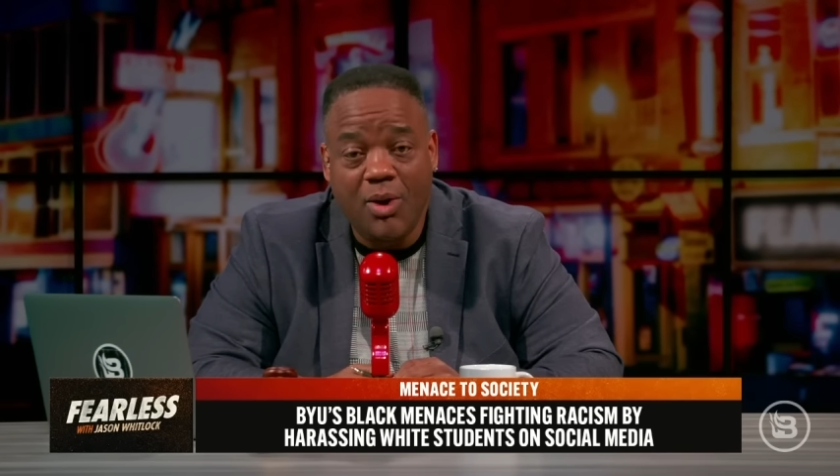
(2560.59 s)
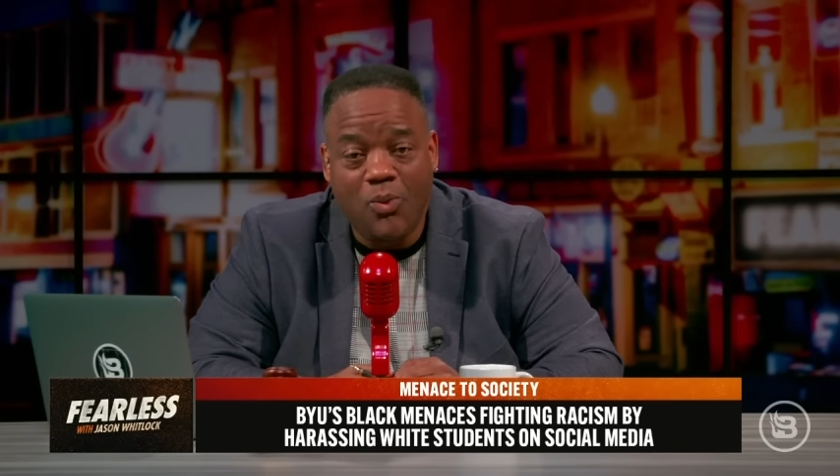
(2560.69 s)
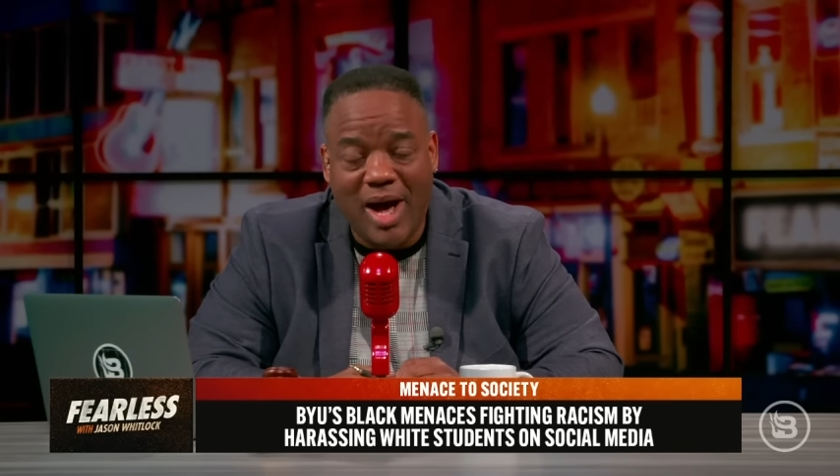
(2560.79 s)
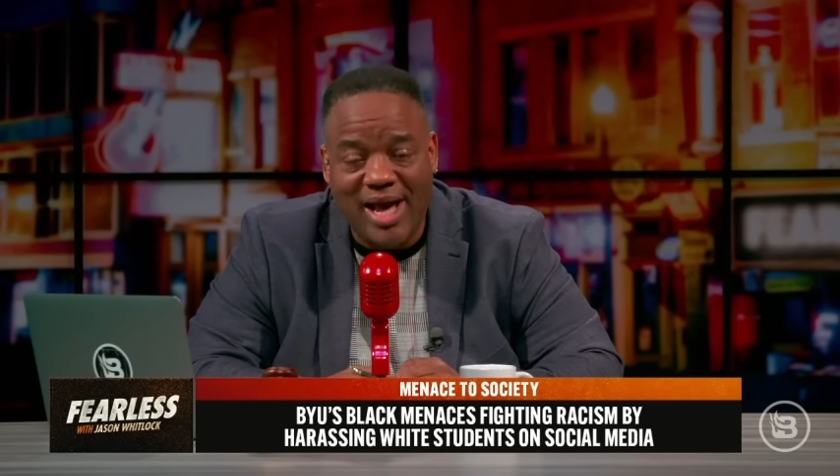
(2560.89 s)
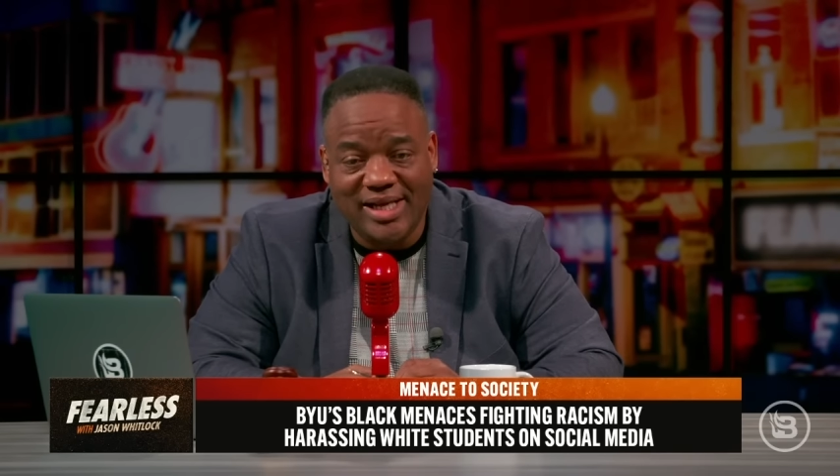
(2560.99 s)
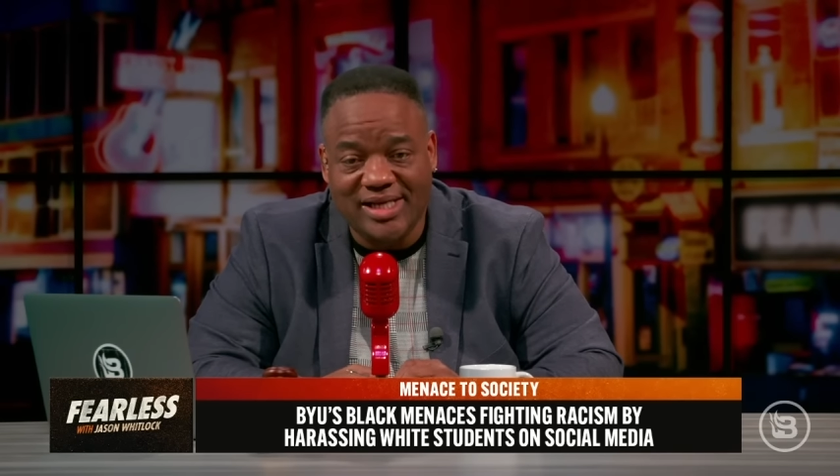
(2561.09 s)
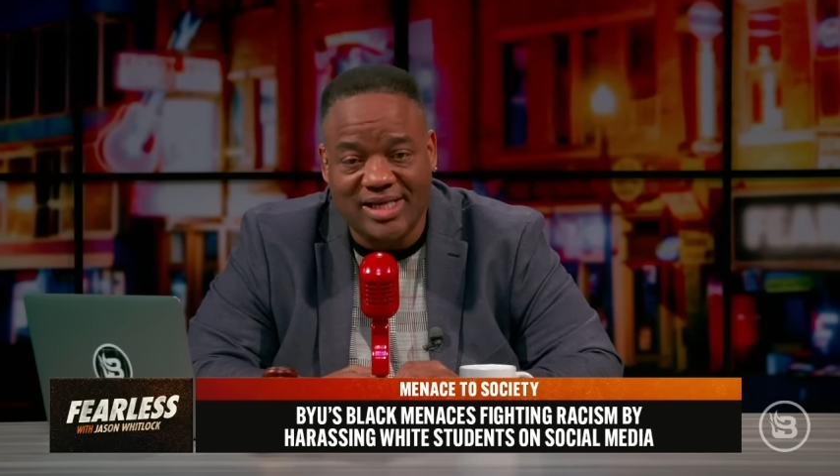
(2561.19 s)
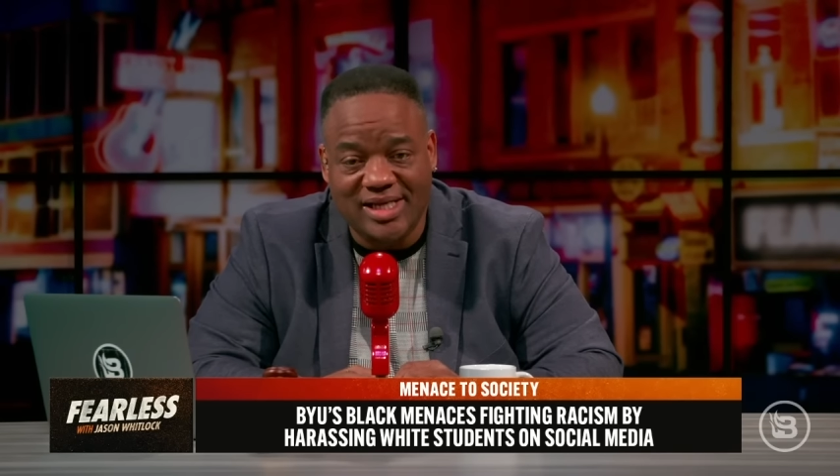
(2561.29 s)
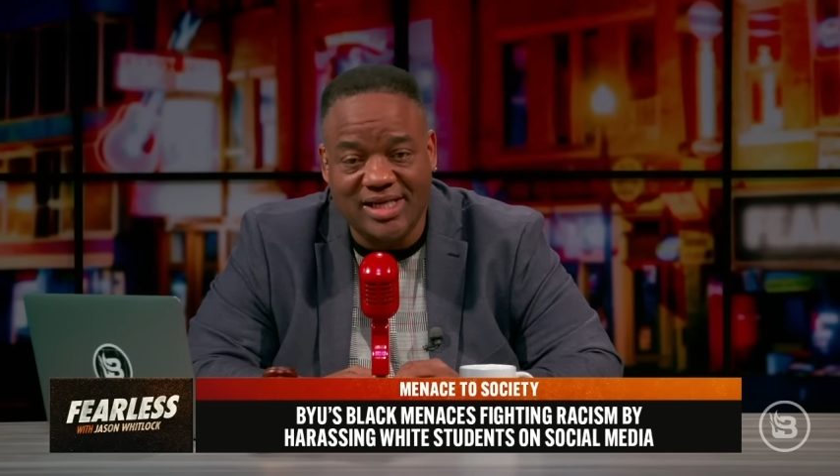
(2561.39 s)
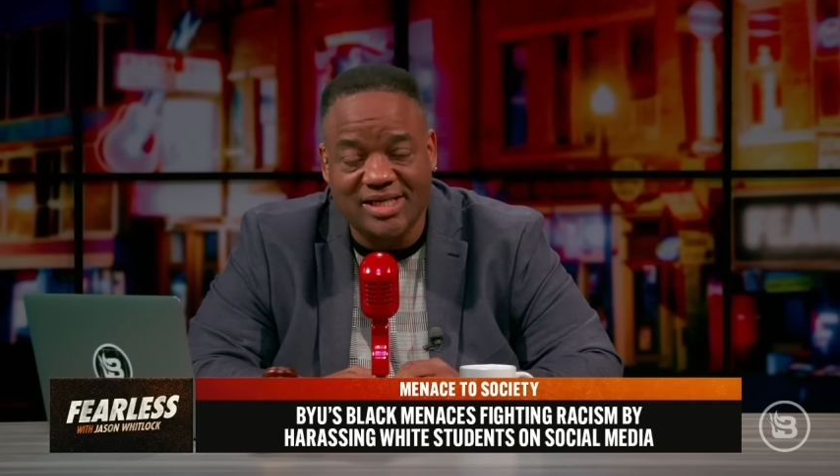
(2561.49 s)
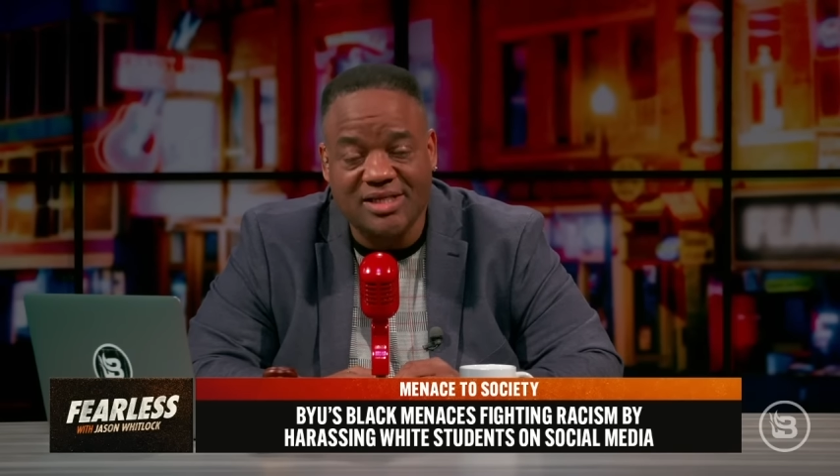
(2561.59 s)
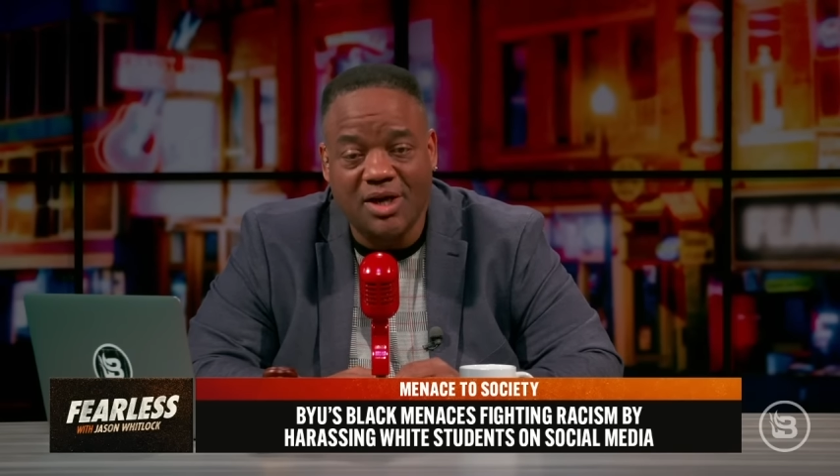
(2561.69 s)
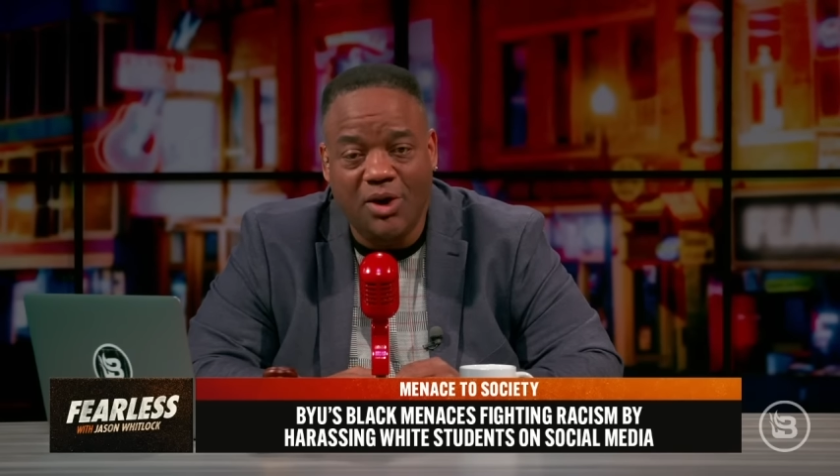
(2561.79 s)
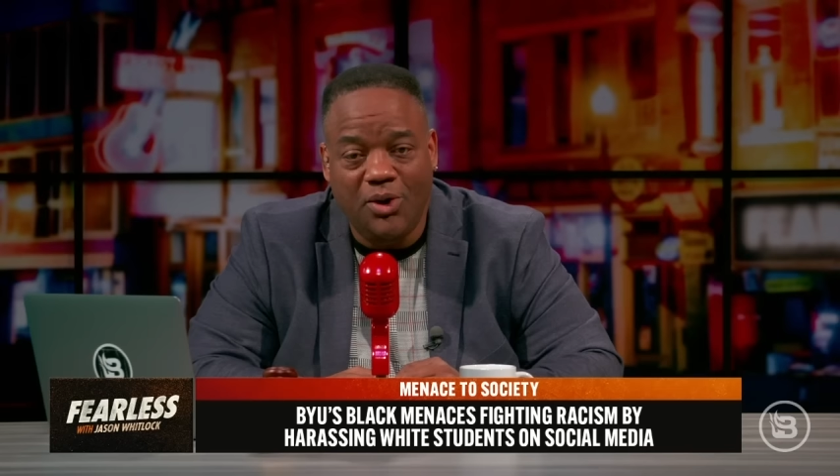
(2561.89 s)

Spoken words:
white kids